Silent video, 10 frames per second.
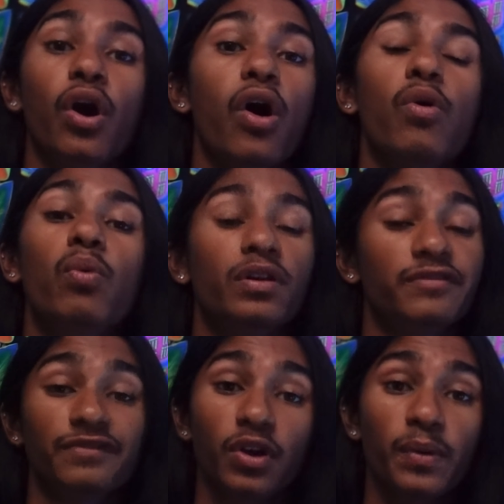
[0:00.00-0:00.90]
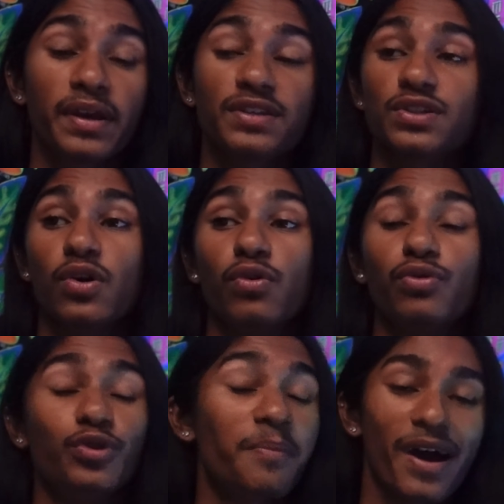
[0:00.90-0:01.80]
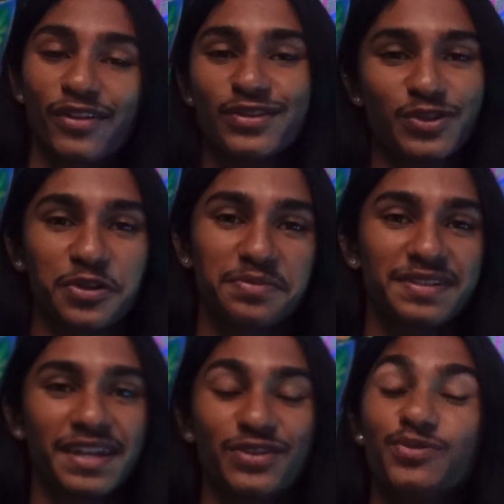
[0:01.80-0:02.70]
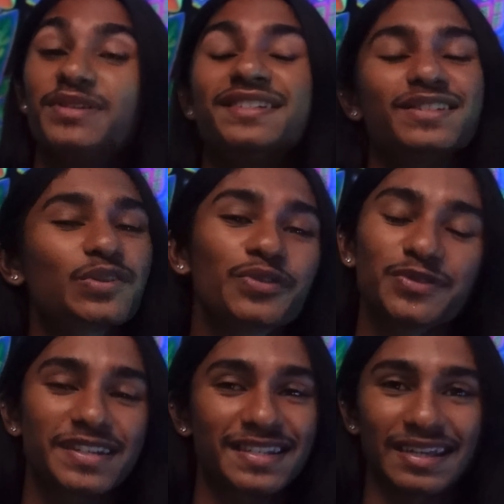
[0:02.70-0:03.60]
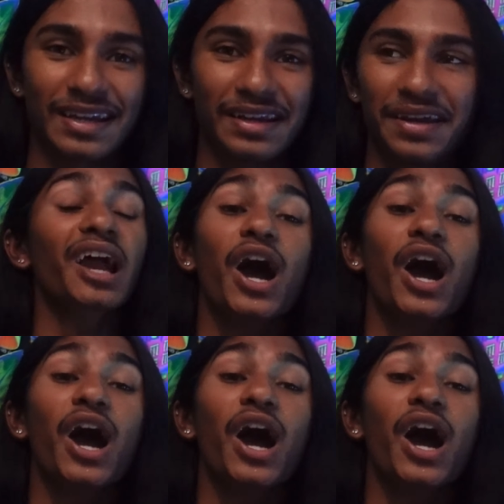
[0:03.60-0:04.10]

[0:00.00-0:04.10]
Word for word: all one flowing. So no matter the circumstance, you can still use this technique.